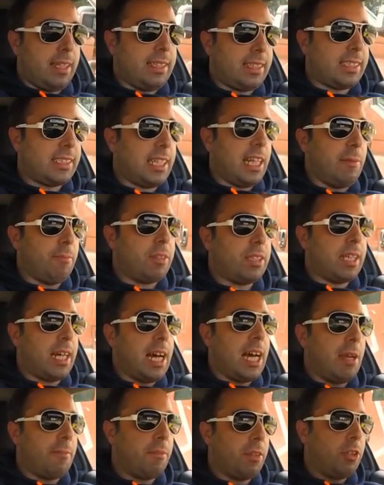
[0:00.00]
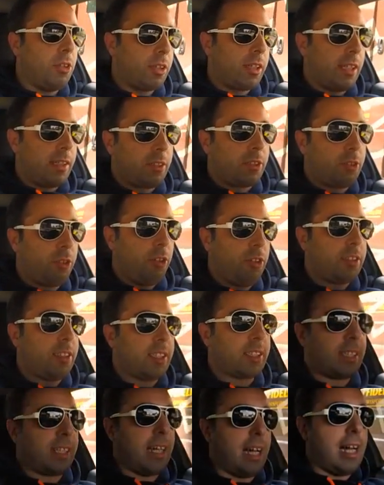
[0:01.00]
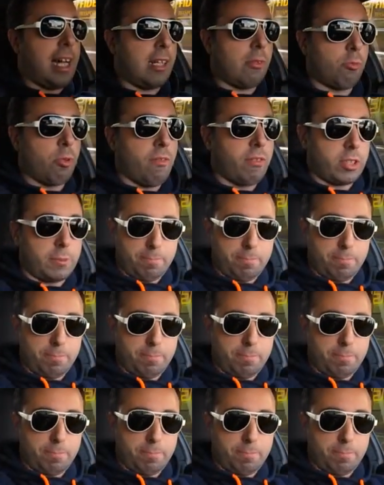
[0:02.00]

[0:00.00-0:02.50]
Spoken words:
at the same time you can cruise this car with